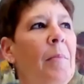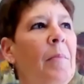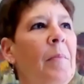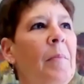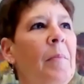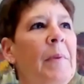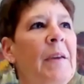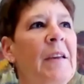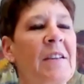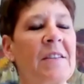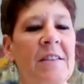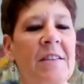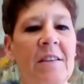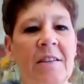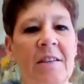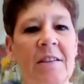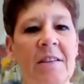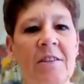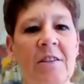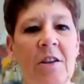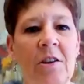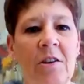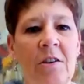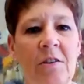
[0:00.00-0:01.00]
because this
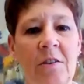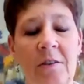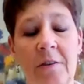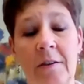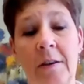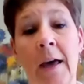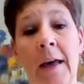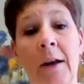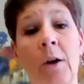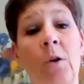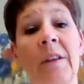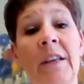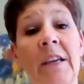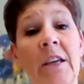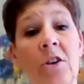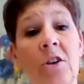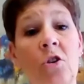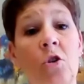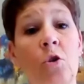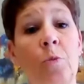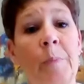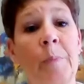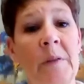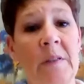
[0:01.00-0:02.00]
is not only a
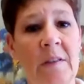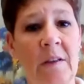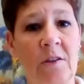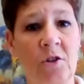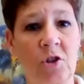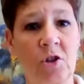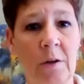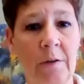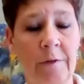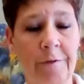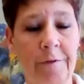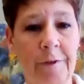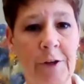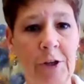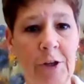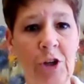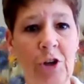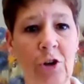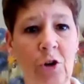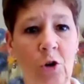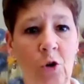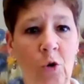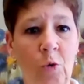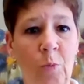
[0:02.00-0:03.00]
new position for
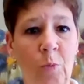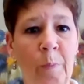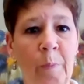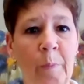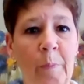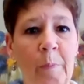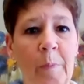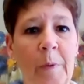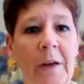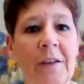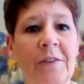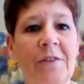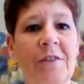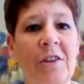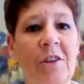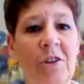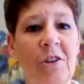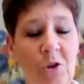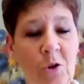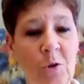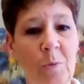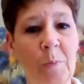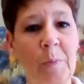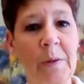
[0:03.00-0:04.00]
you, but it's a
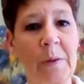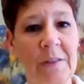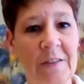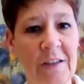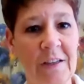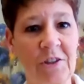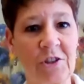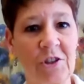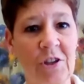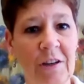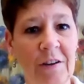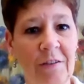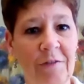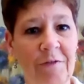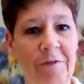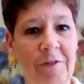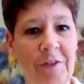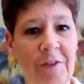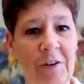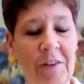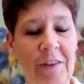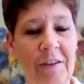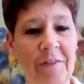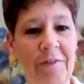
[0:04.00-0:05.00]
new position
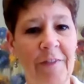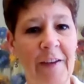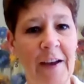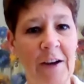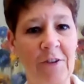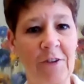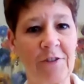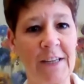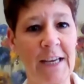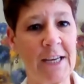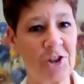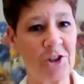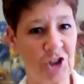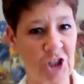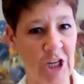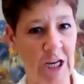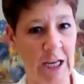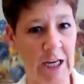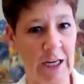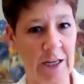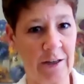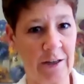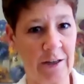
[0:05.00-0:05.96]
for the foundation.